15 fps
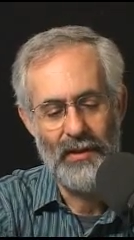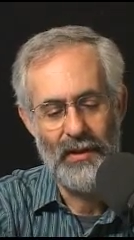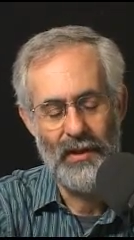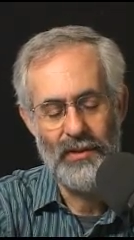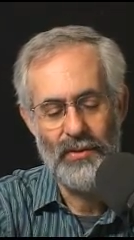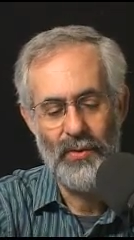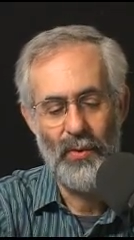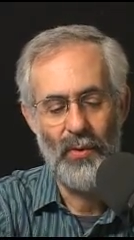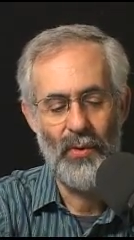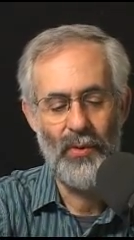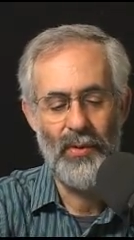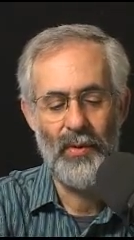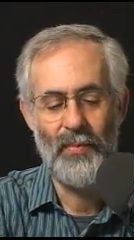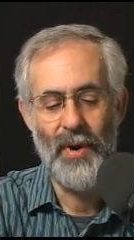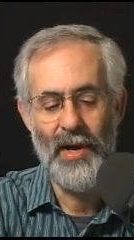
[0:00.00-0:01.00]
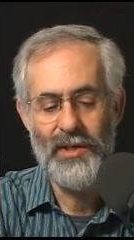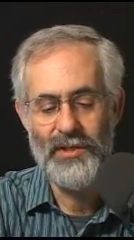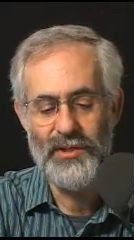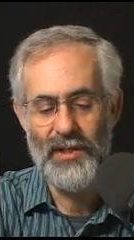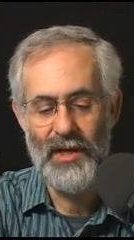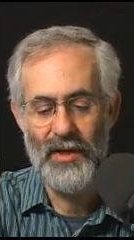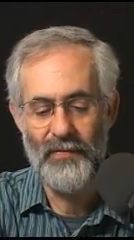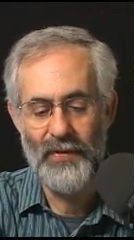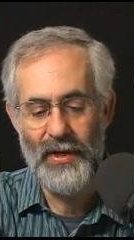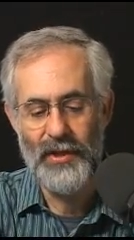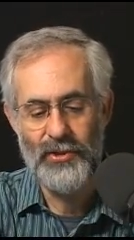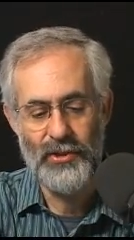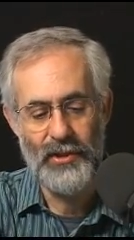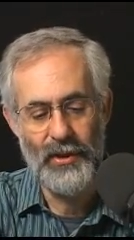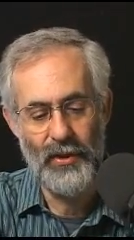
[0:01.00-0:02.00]
It's called The Mindset of an
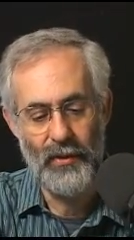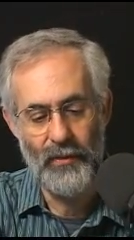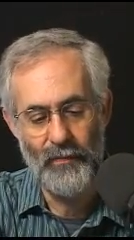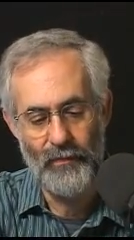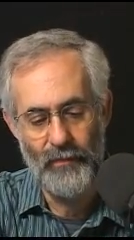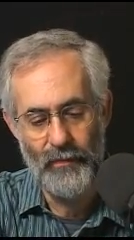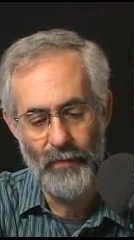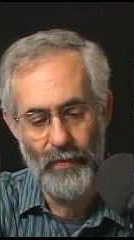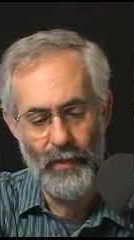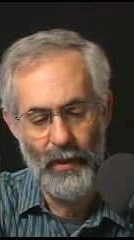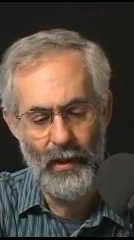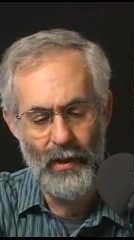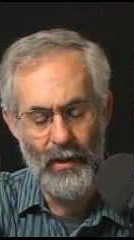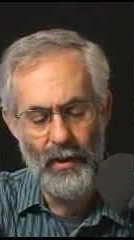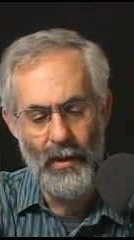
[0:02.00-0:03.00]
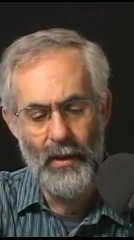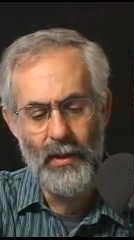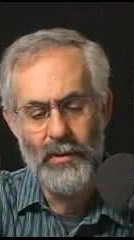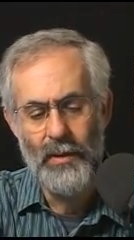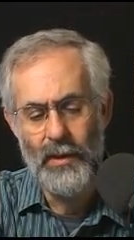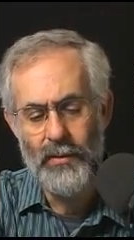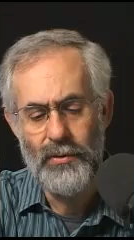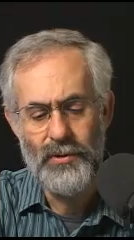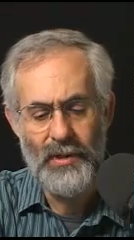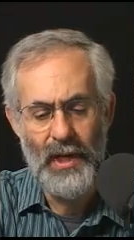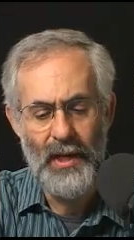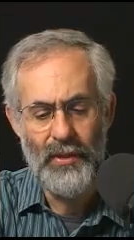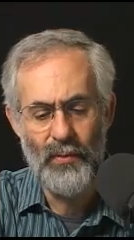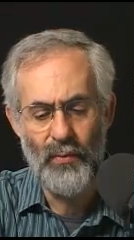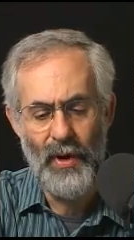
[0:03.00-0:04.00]
Engineer. To
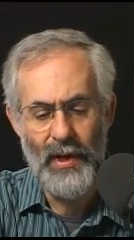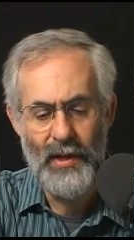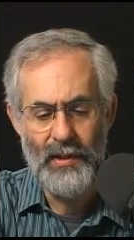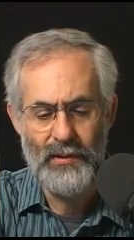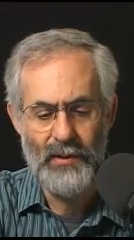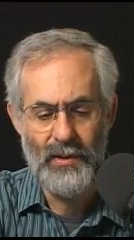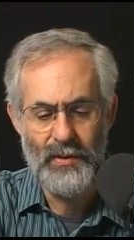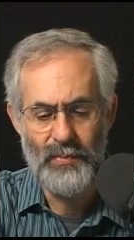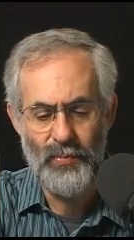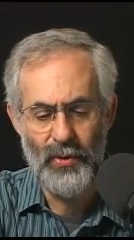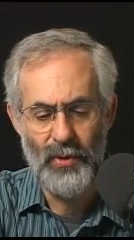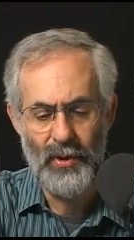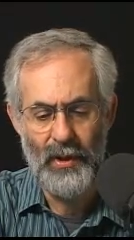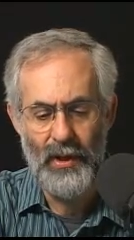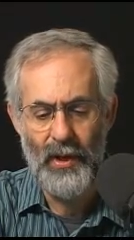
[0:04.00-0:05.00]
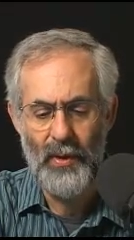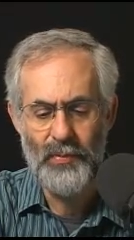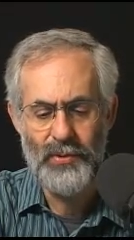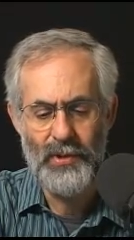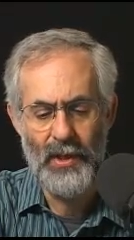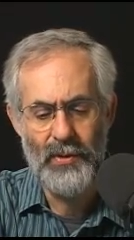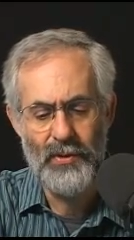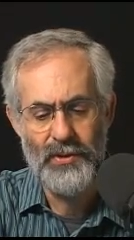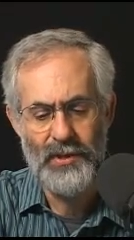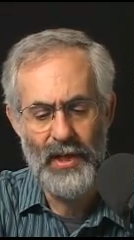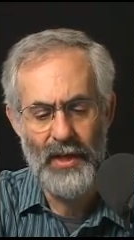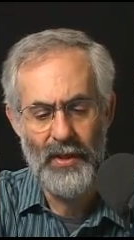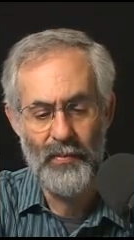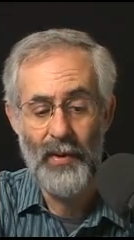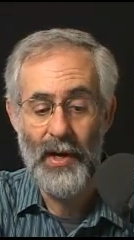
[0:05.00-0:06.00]
understand the writings in this book, it helps to
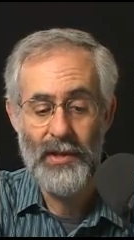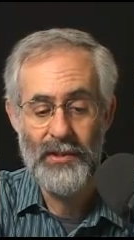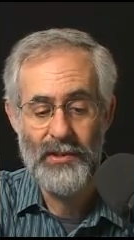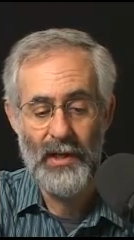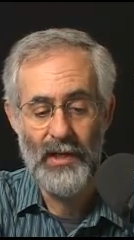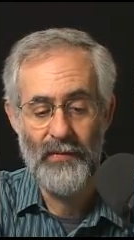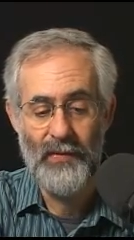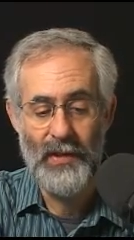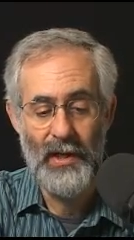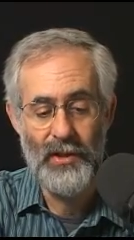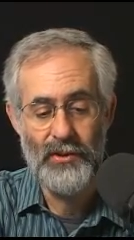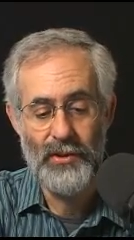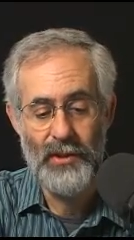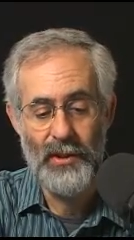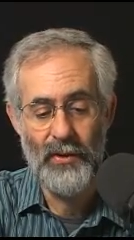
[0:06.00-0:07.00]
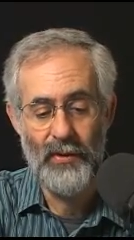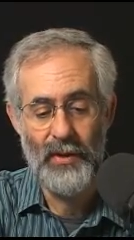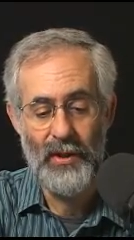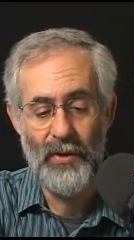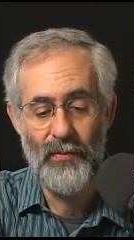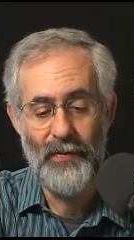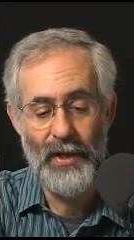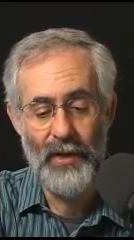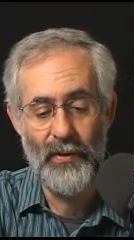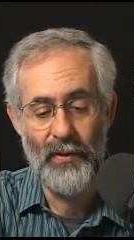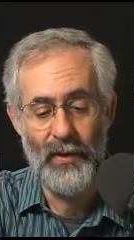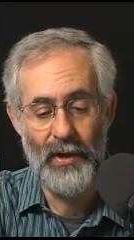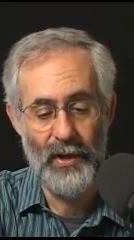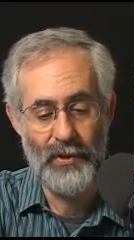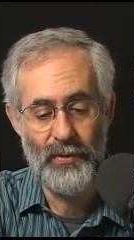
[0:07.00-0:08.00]
understand the mindset of the engineer, innovator,
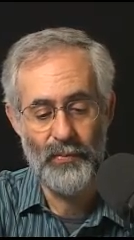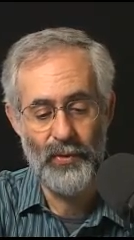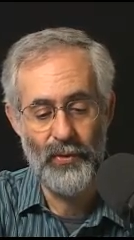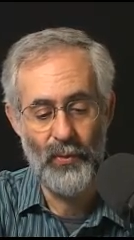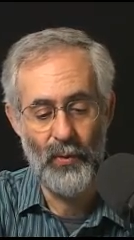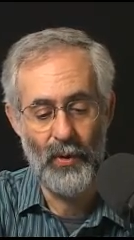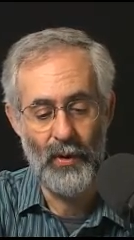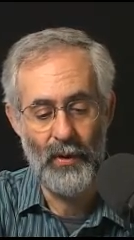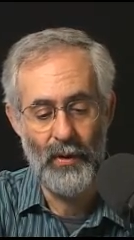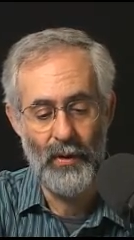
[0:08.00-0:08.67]
and entrepreneur.